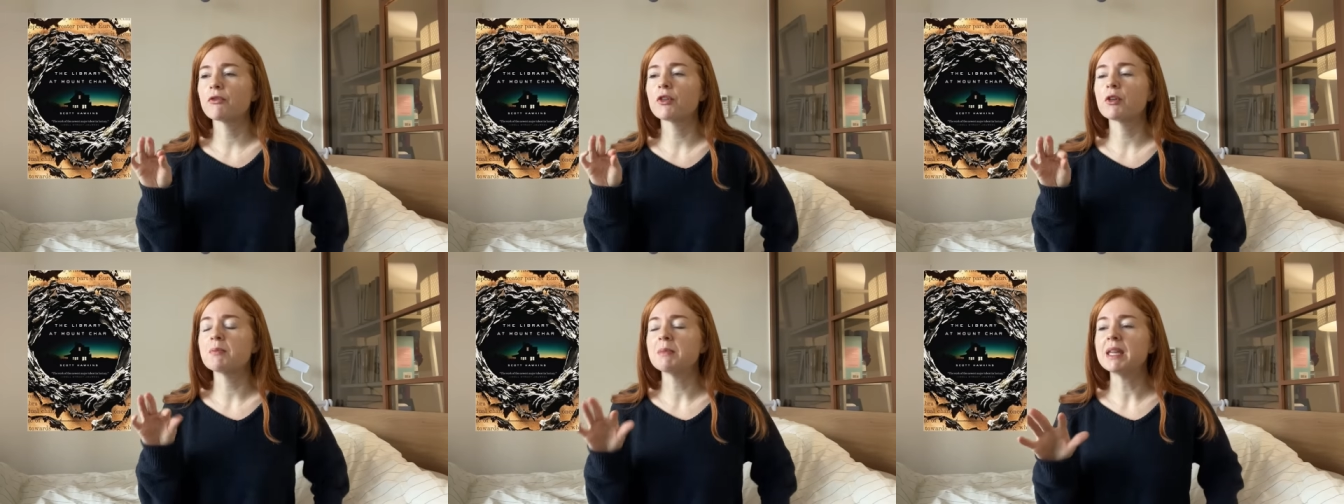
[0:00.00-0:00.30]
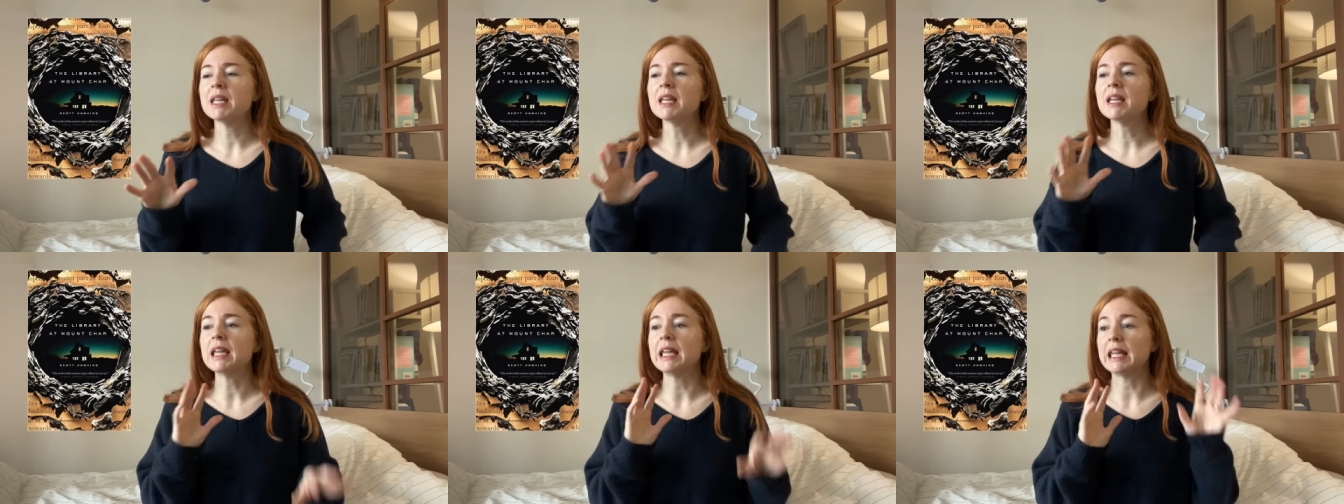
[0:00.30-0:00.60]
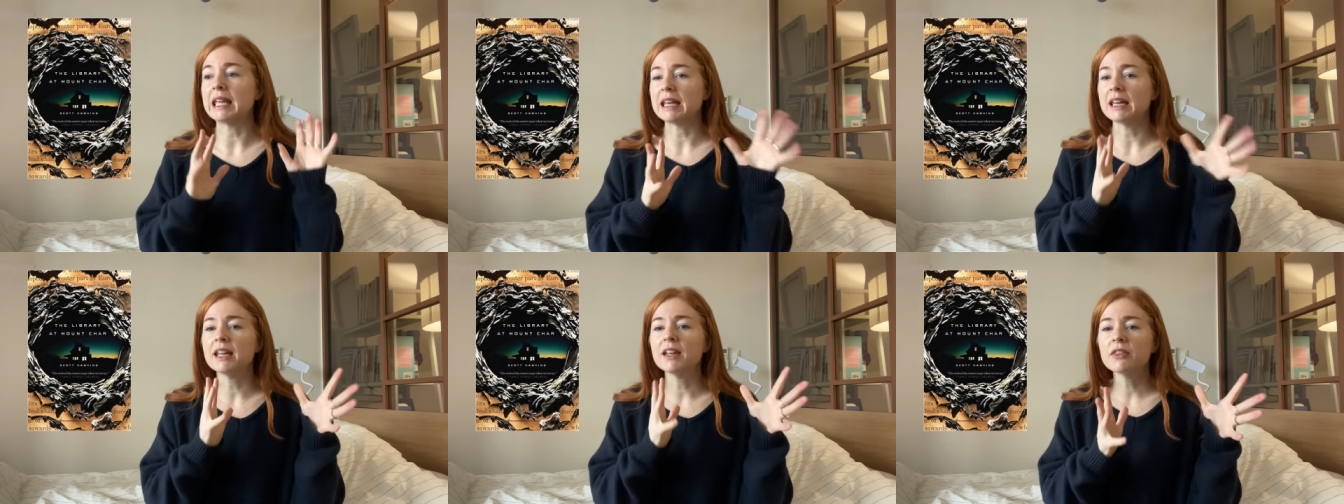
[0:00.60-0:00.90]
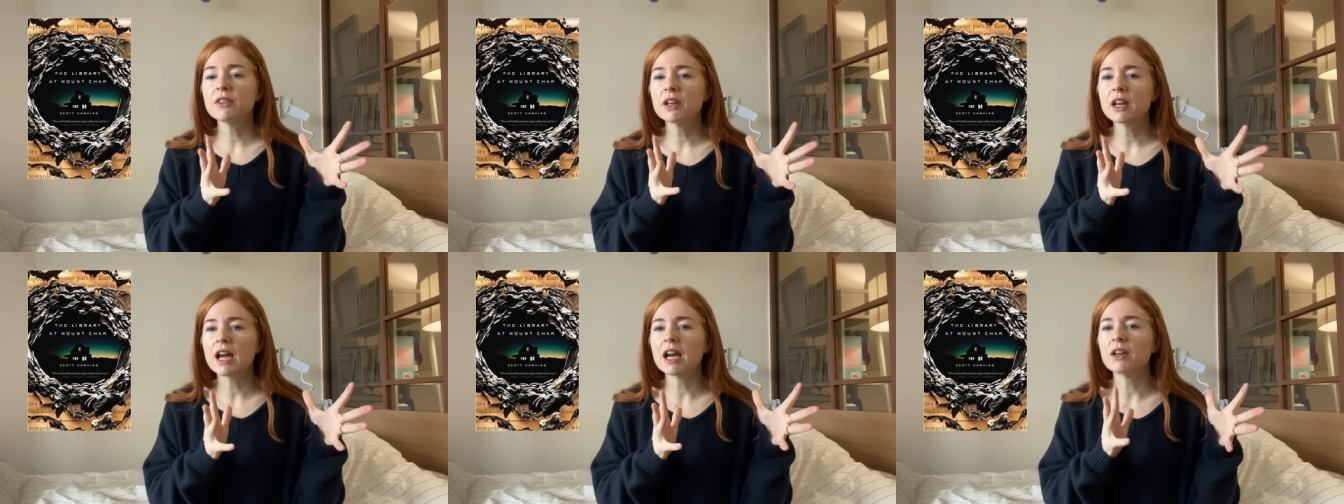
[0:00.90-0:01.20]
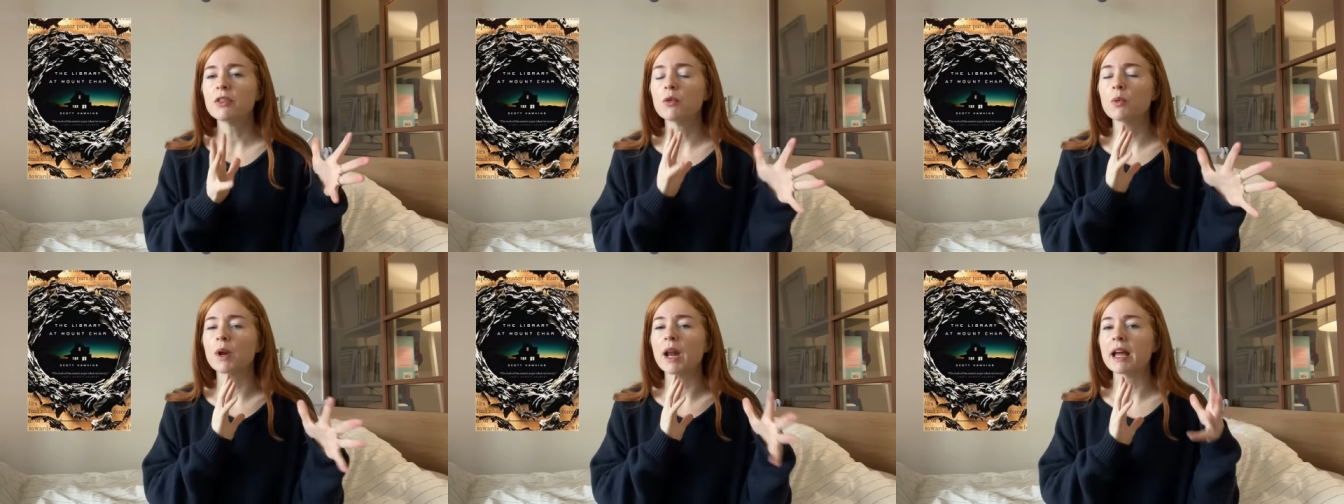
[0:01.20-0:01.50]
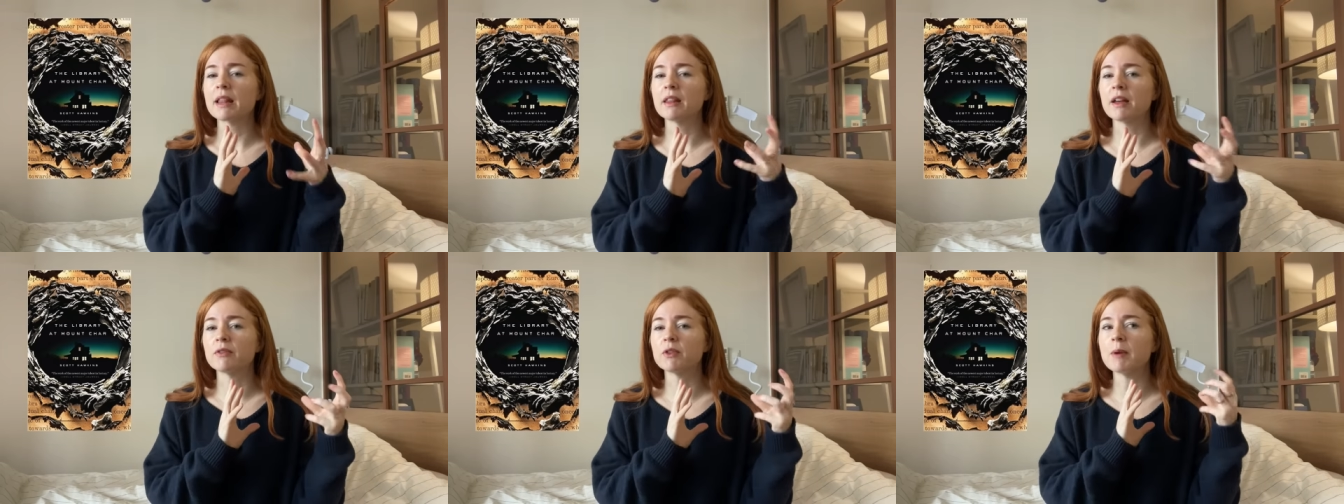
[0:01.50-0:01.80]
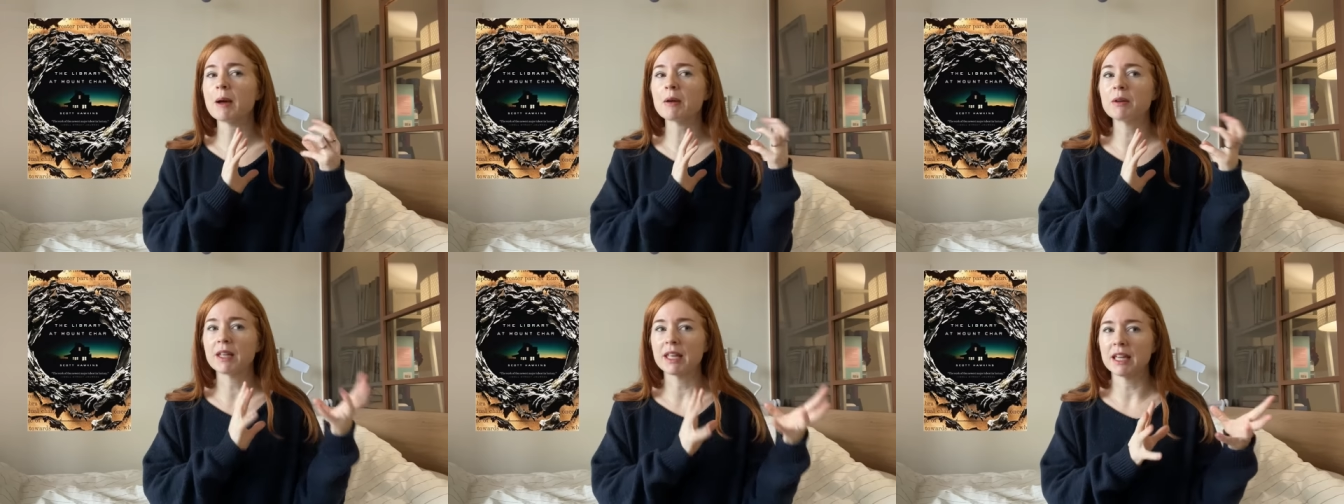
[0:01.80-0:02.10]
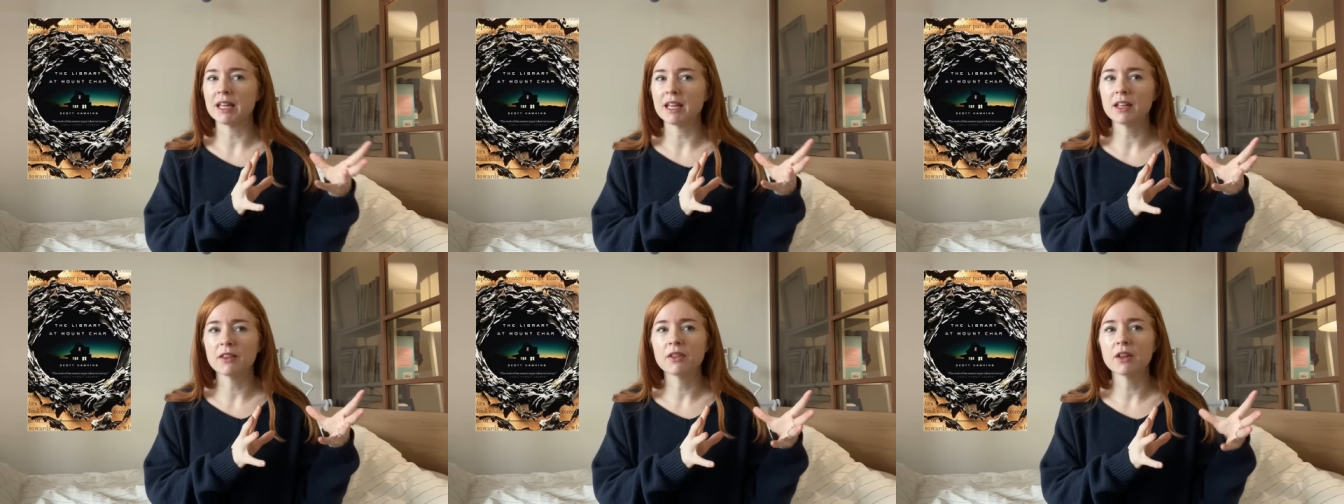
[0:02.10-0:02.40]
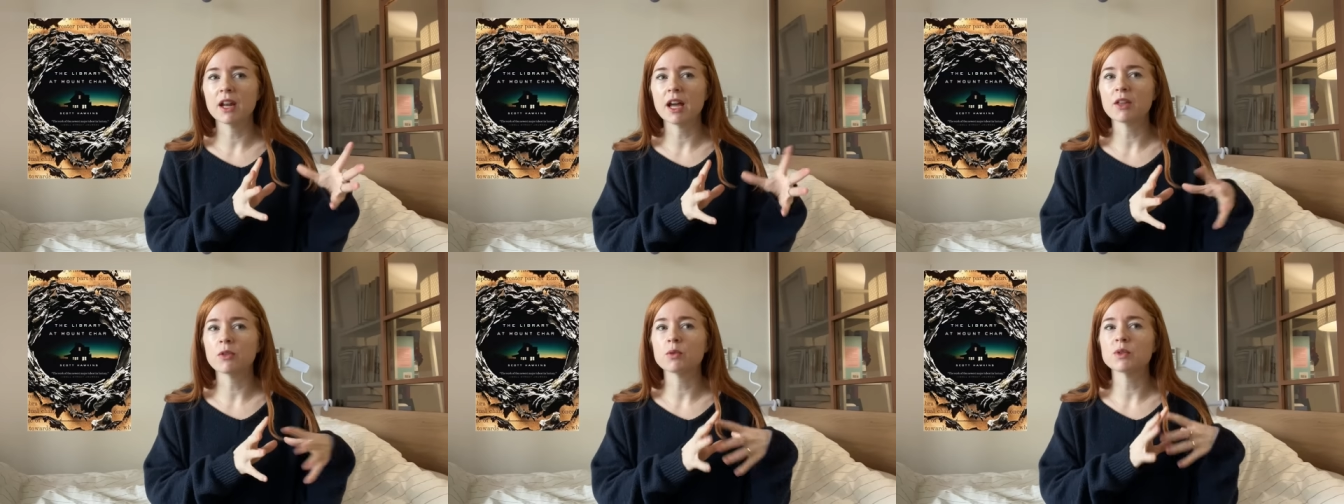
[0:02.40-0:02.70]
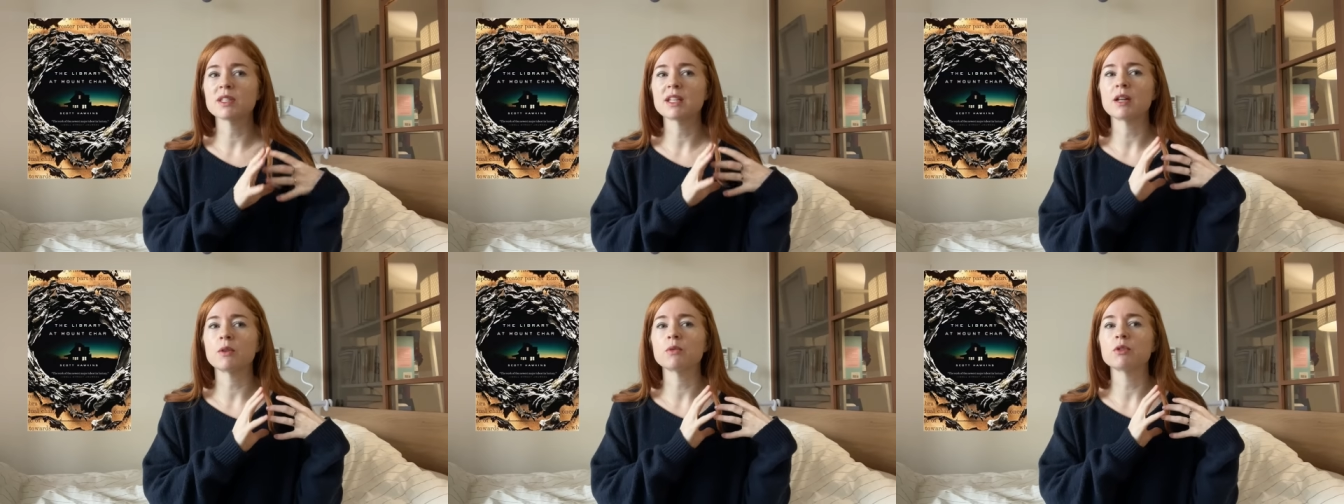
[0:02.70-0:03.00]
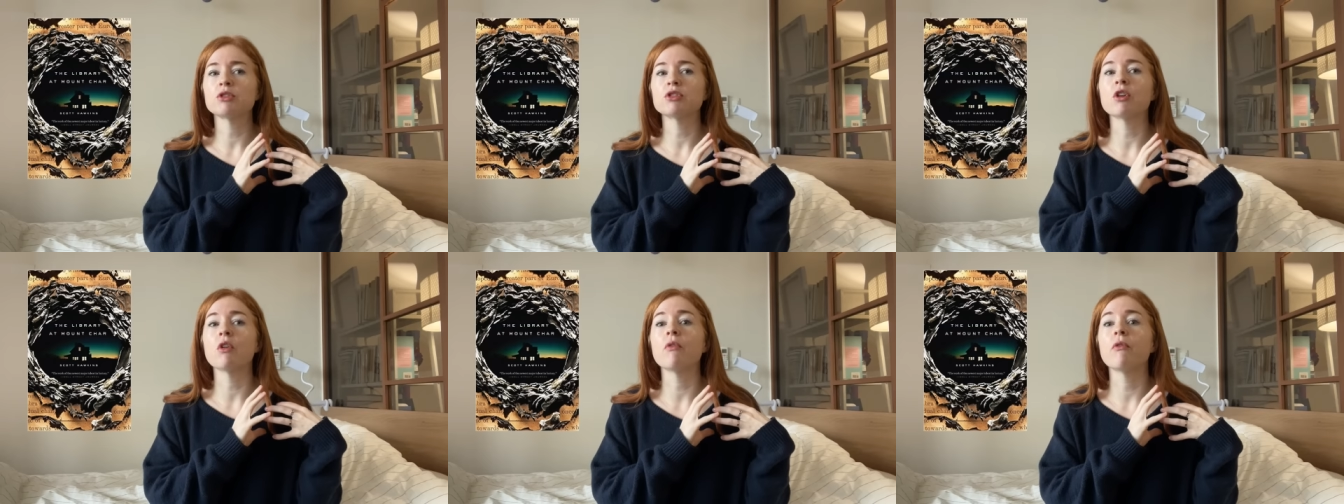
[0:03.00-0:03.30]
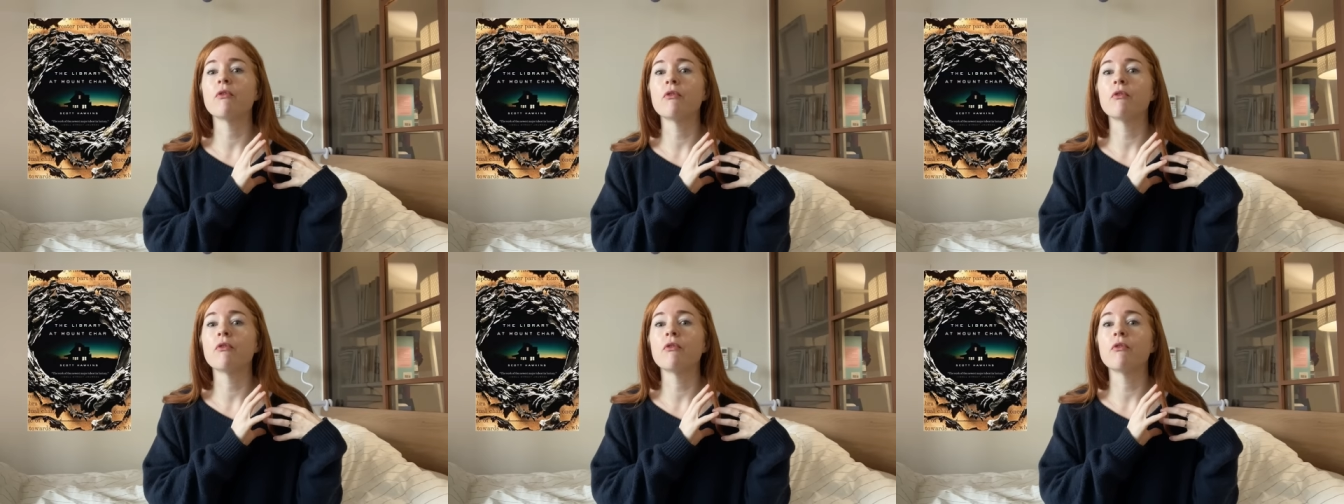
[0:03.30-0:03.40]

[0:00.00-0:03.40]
For me, Gideon the Ninth, what I loved about Gideon the Ninth was that it was so